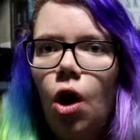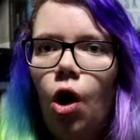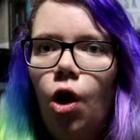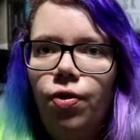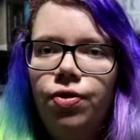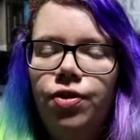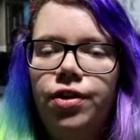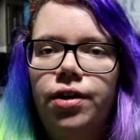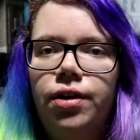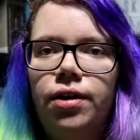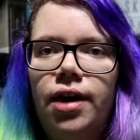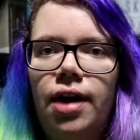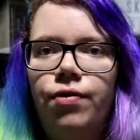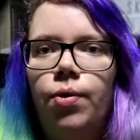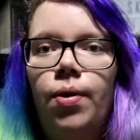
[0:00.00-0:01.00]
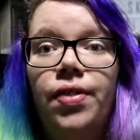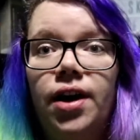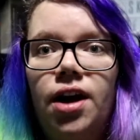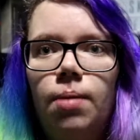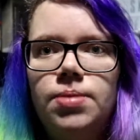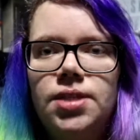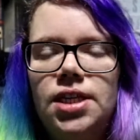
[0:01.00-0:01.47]
on everyone that
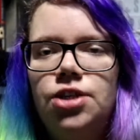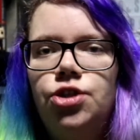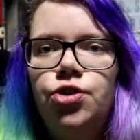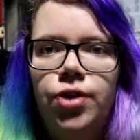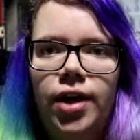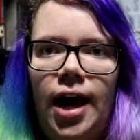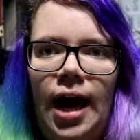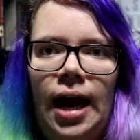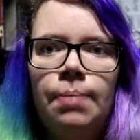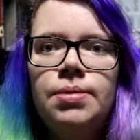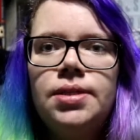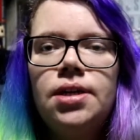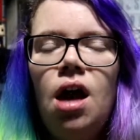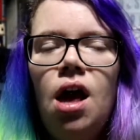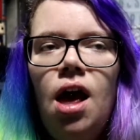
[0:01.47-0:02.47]
comes into the camps,